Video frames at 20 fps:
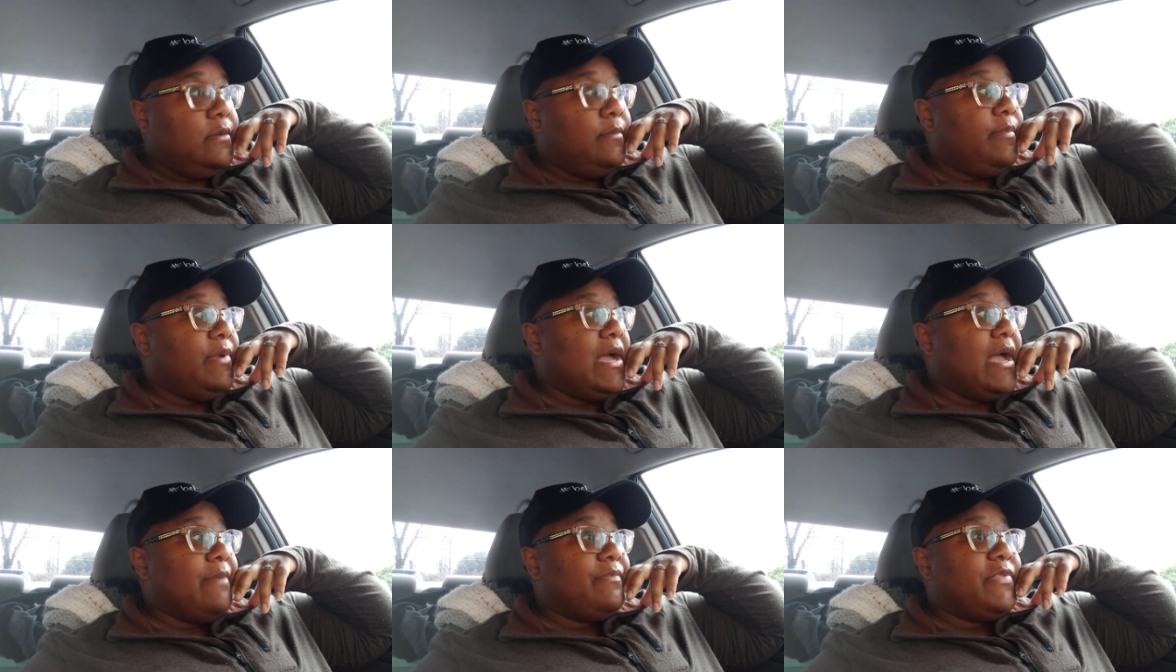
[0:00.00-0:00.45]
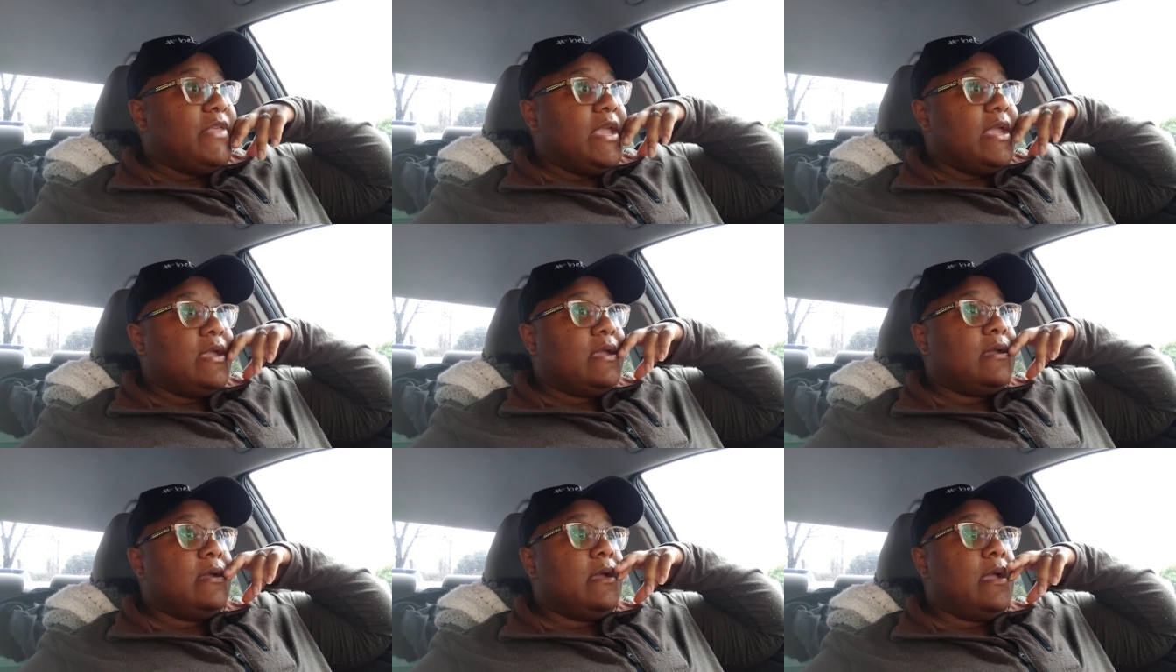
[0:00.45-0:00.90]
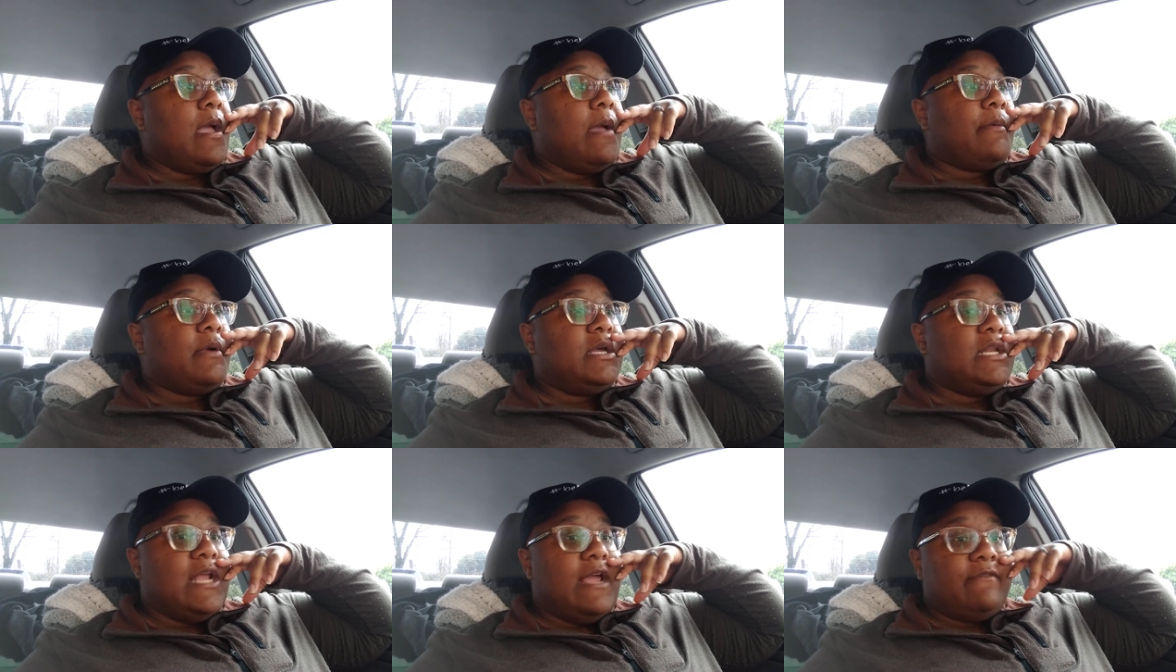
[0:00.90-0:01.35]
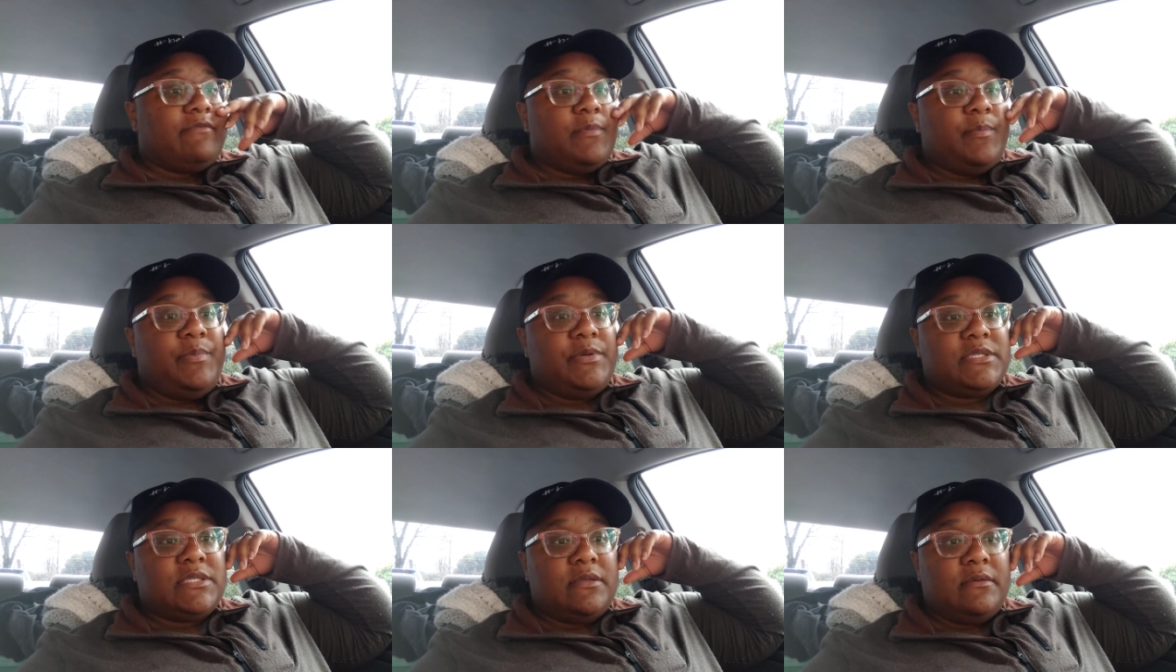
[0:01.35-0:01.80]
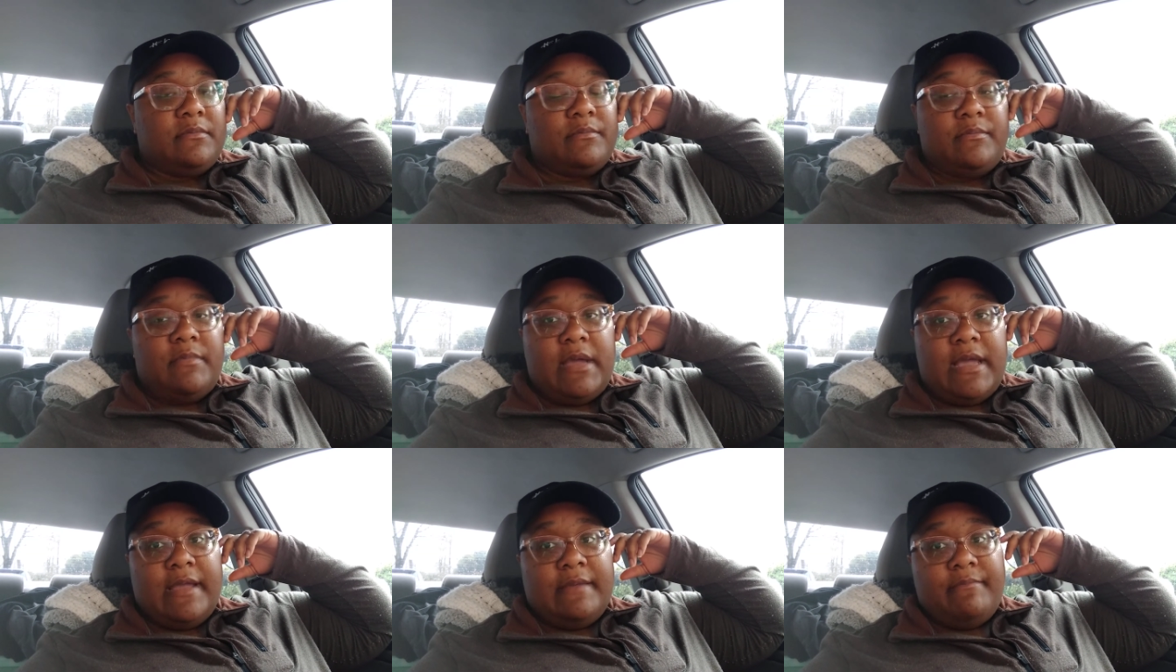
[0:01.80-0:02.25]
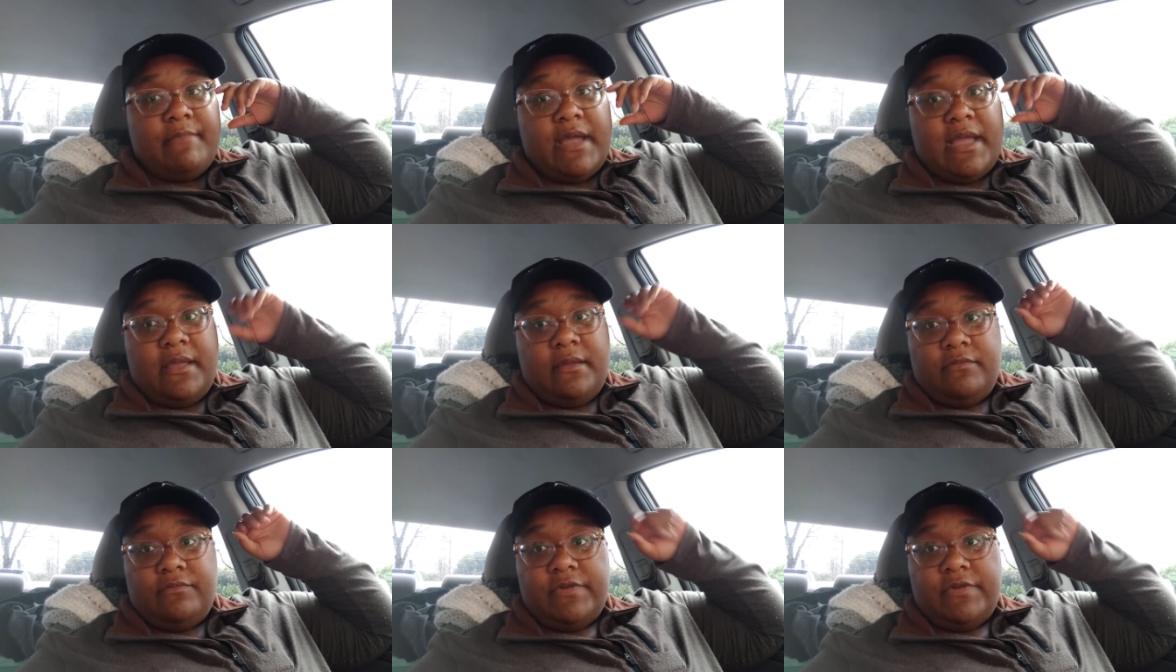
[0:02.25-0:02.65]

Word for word: but I think I'm going to have to put some of my